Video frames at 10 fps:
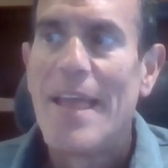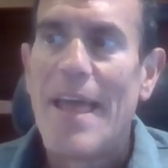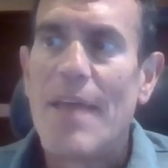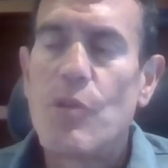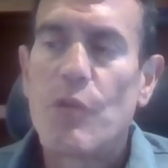
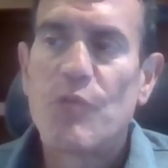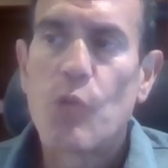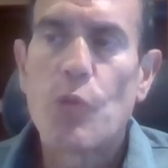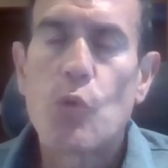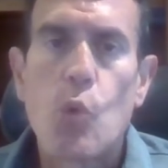And their
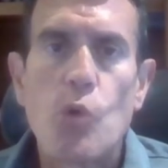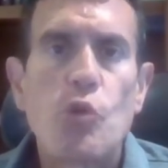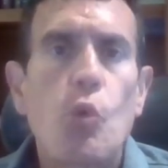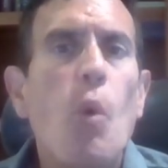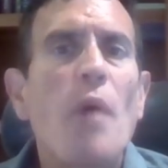fourth quarter
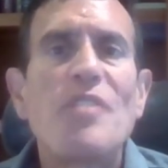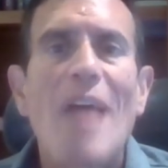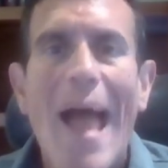was